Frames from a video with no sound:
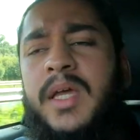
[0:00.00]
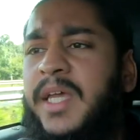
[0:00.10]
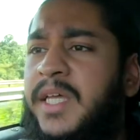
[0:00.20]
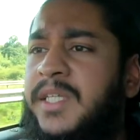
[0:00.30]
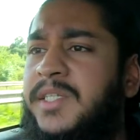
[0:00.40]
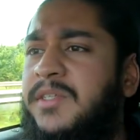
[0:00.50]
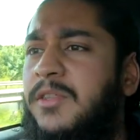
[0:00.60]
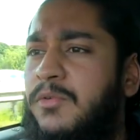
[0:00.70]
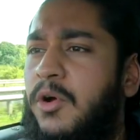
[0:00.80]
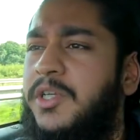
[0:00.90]
is
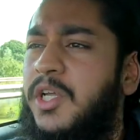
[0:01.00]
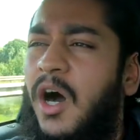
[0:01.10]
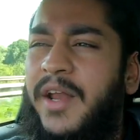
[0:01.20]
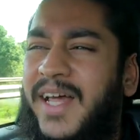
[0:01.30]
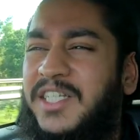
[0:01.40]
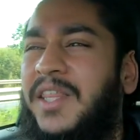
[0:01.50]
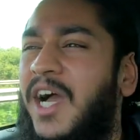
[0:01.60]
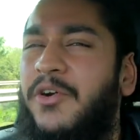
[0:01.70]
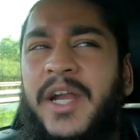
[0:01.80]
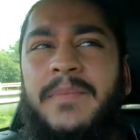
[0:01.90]
the roads aren't actually
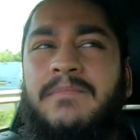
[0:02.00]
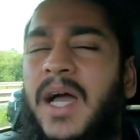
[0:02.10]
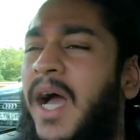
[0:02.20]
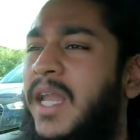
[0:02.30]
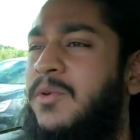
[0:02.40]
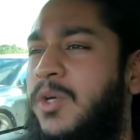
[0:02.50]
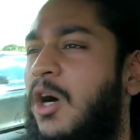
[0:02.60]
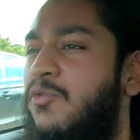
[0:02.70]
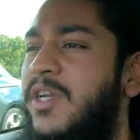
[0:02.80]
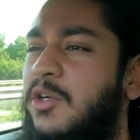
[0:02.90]
that great, and we
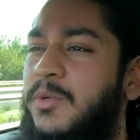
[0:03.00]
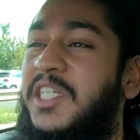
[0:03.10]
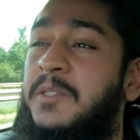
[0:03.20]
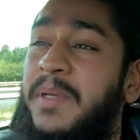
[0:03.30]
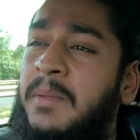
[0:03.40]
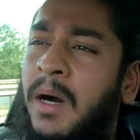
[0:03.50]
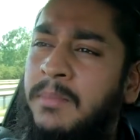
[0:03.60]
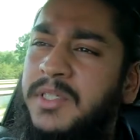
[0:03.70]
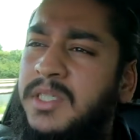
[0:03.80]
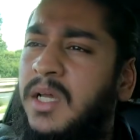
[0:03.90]
are riddled with speed
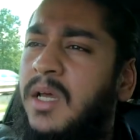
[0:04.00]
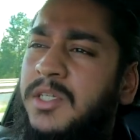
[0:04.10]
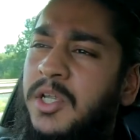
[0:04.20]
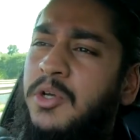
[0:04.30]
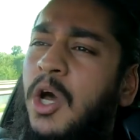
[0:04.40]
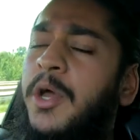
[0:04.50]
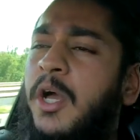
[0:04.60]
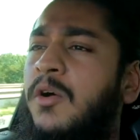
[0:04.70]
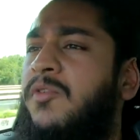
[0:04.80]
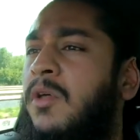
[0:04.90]
bumps. So going
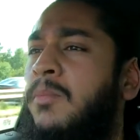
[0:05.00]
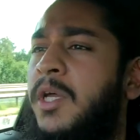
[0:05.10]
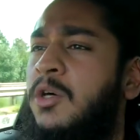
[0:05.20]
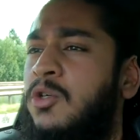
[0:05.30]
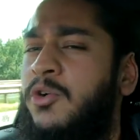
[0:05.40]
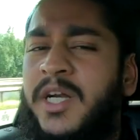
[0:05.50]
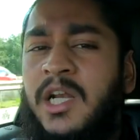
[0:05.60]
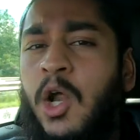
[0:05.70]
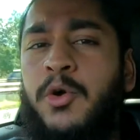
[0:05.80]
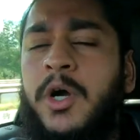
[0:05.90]
over them in an already
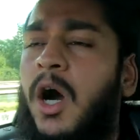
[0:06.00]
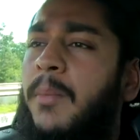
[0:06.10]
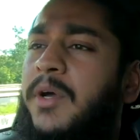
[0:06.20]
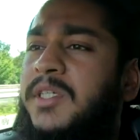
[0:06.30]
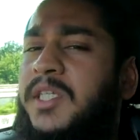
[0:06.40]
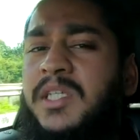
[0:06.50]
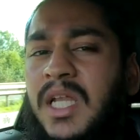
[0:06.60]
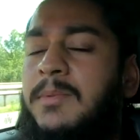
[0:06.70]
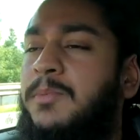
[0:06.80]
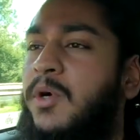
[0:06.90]
low car, because this is an
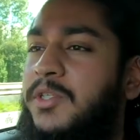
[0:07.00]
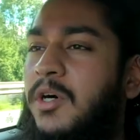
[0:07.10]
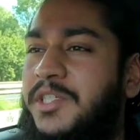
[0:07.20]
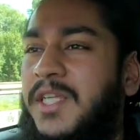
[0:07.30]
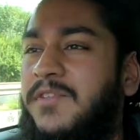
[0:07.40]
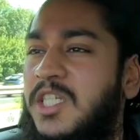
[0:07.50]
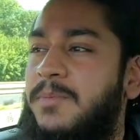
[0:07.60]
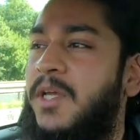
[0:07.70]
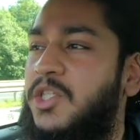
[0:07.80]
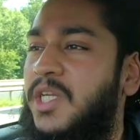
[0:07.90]
M Sport, it's got a stiffened
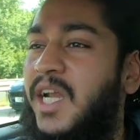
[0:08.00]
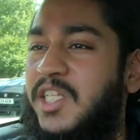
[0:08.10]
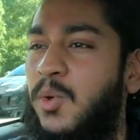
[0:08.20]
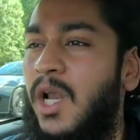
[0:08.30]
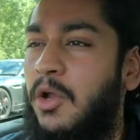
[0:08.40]
suspension and it's quite